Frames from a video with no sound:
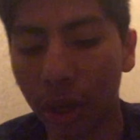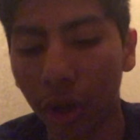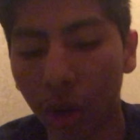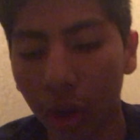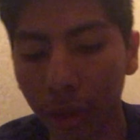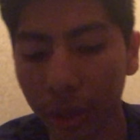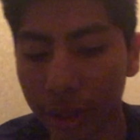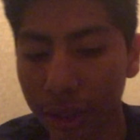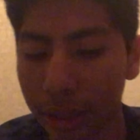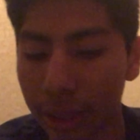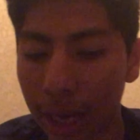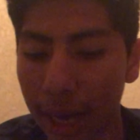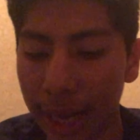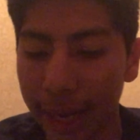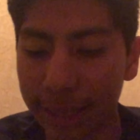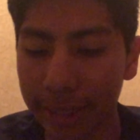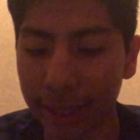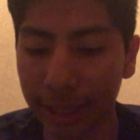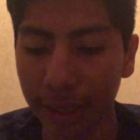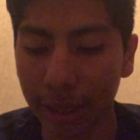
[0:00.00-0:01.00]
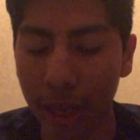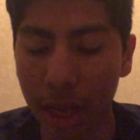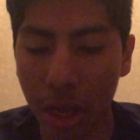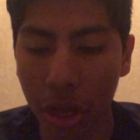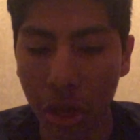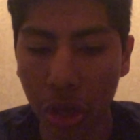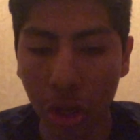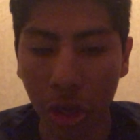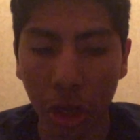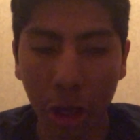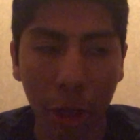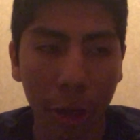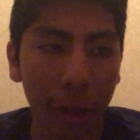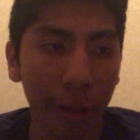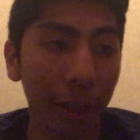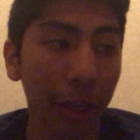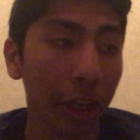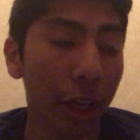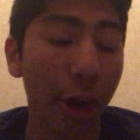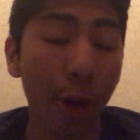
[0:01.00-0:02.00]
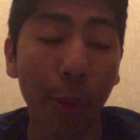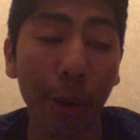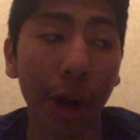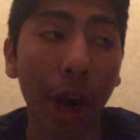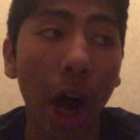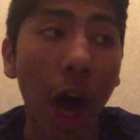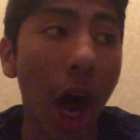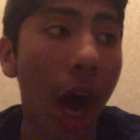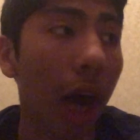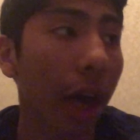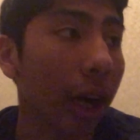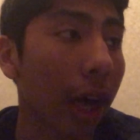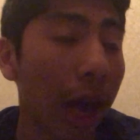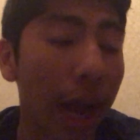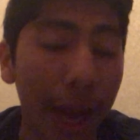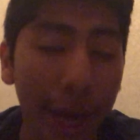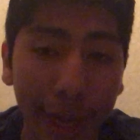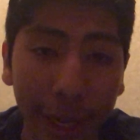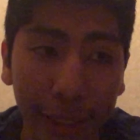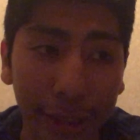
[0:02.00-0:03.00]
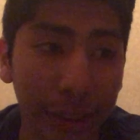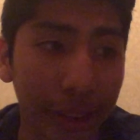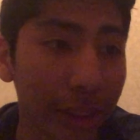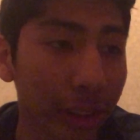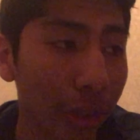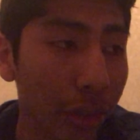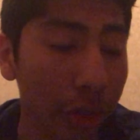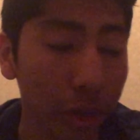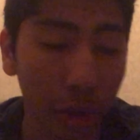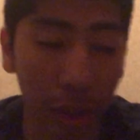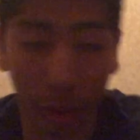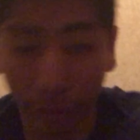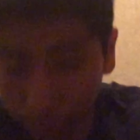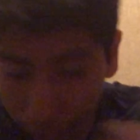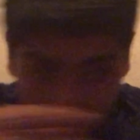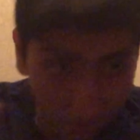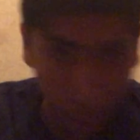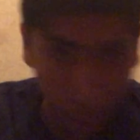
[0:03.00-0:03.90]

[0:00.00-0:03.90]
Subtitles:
all his guys, and literally he went Hawkeye and just started like